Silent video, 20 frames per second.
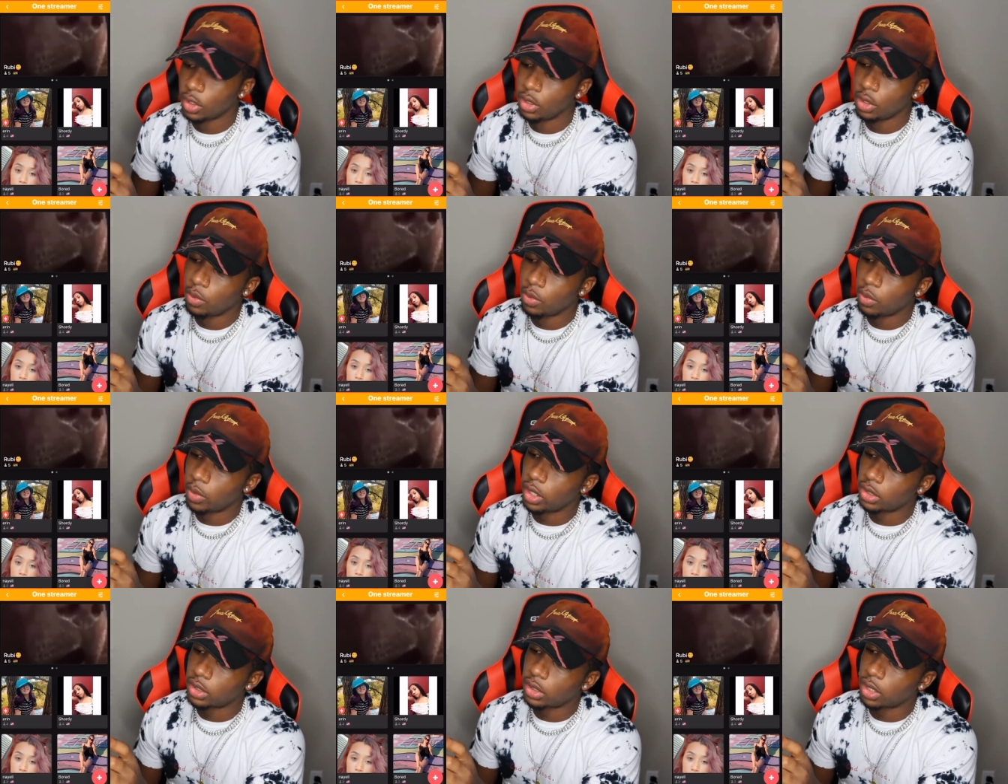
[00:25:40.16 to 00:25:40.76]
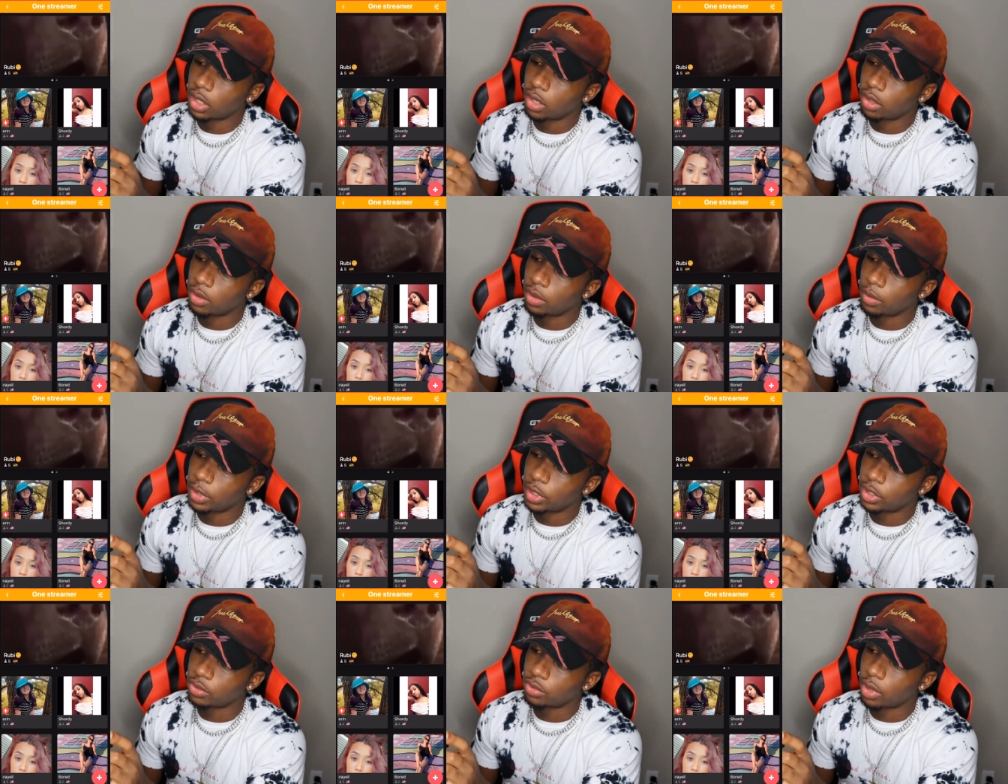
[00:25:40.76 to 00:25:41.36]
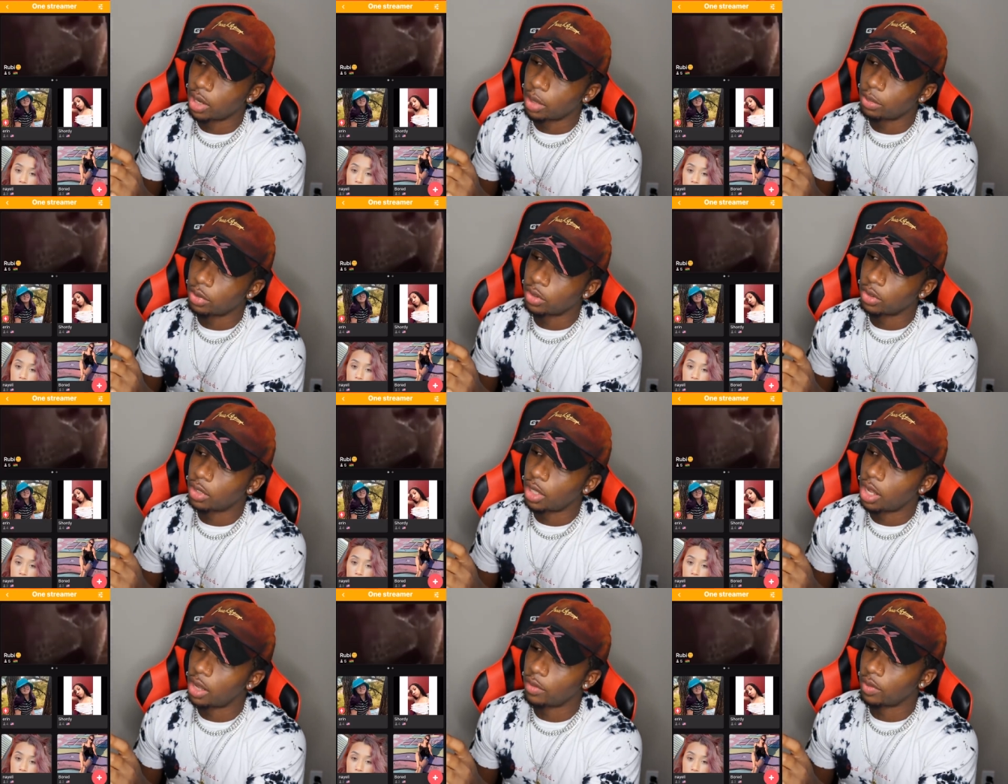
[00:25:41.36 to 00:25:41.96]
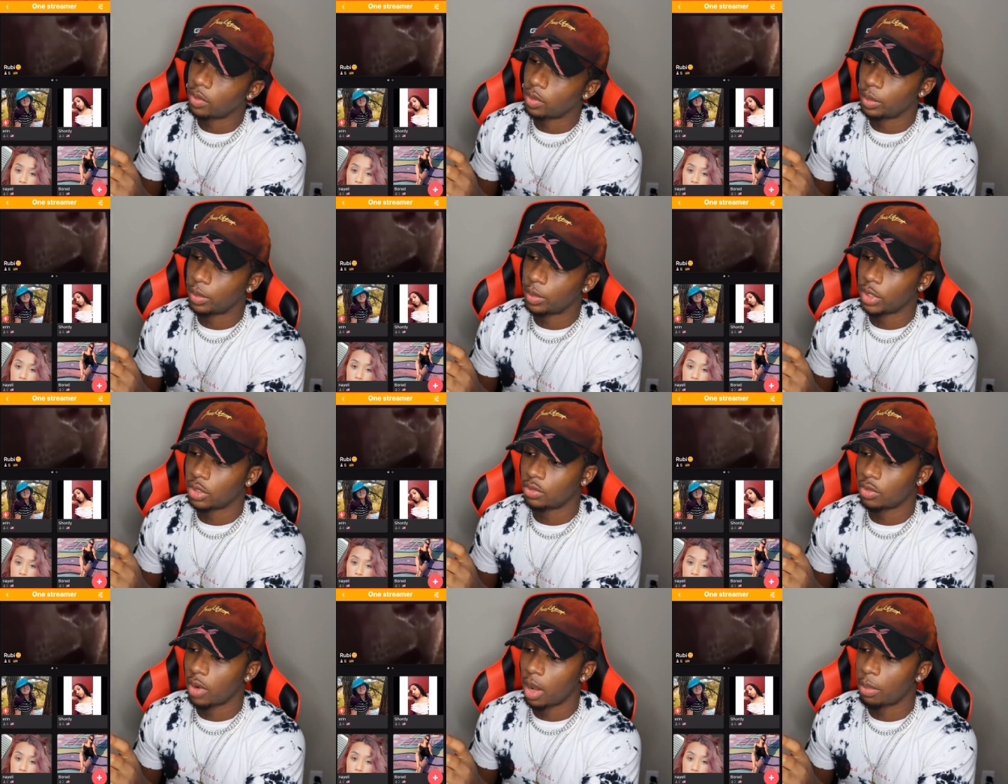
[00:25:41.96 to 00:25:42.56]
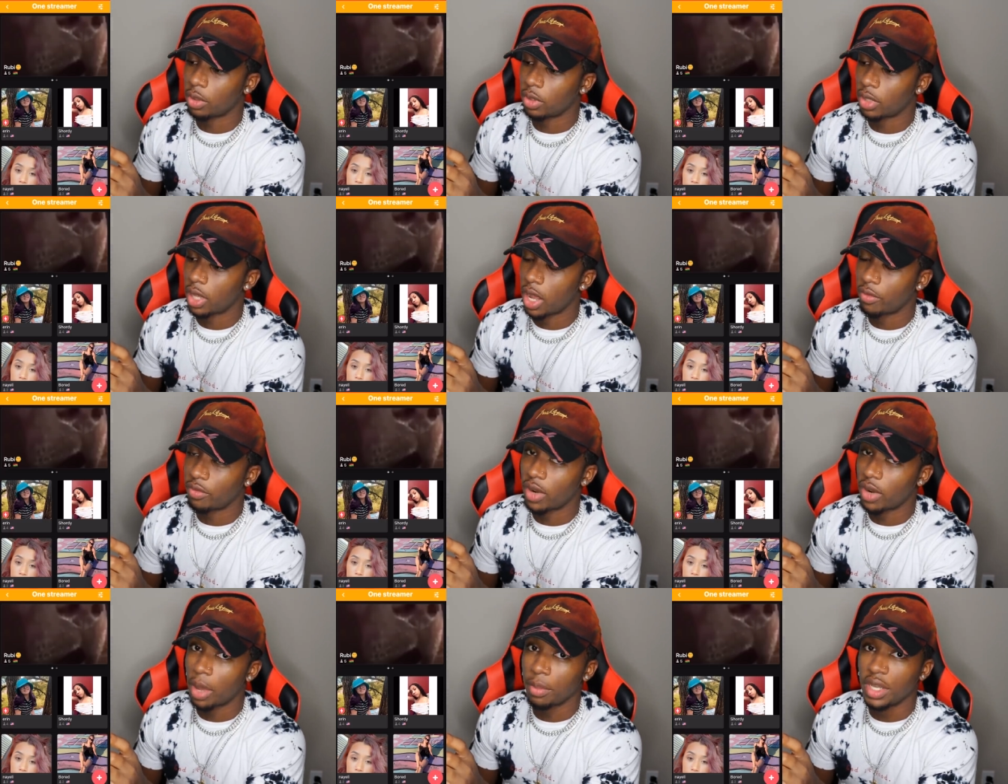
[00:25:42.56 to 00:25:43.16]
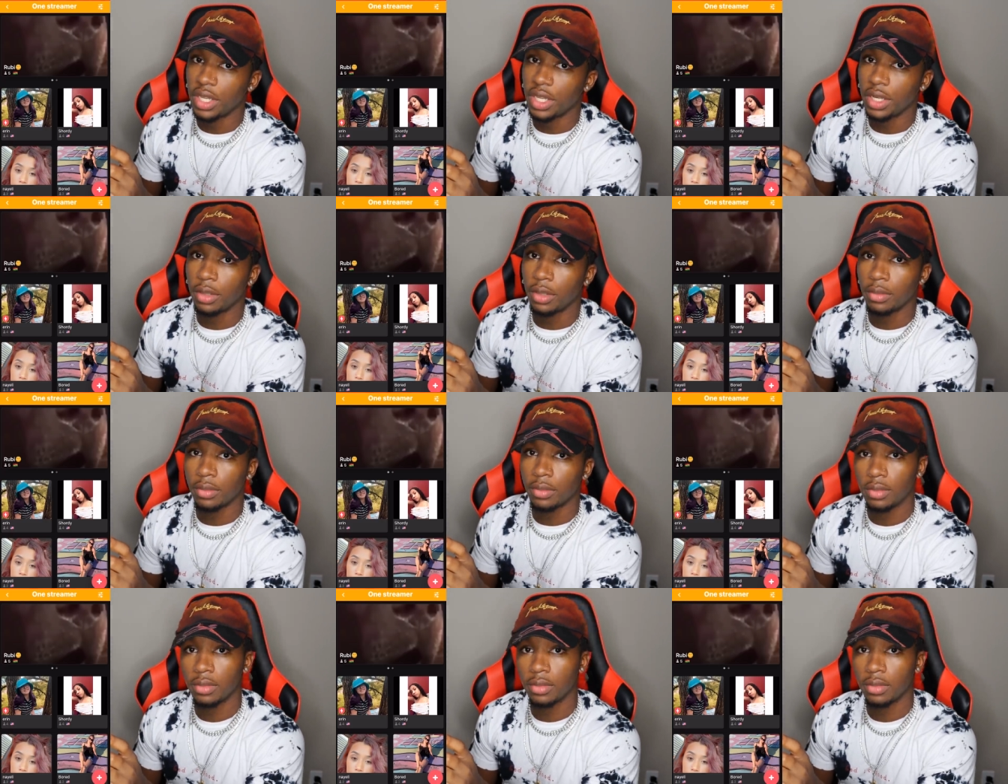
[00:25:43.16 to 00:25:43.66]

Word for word: When I tell you I'm the best rapper alive, I'm the best rapper alive, and I mean it.